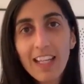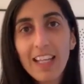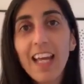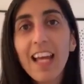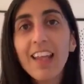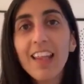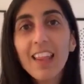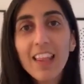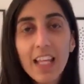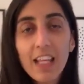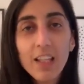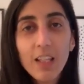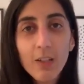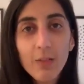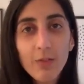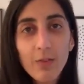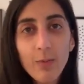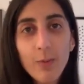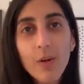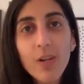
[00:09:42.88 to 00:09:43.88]
Again,
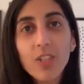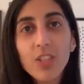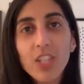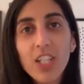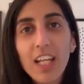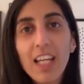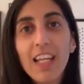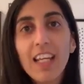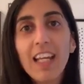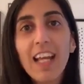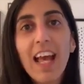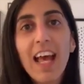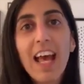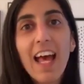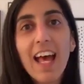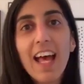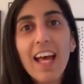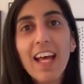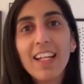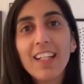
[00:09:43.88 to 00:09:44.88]
thank you for watching,
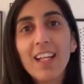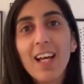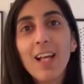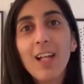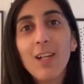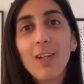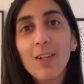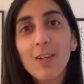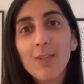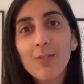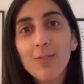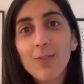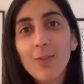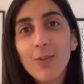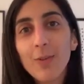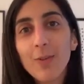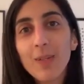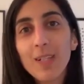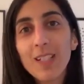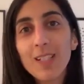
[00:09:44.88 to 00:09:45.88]
and I look
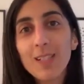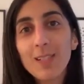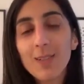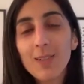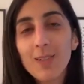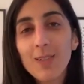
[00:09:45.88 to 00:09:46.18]
forward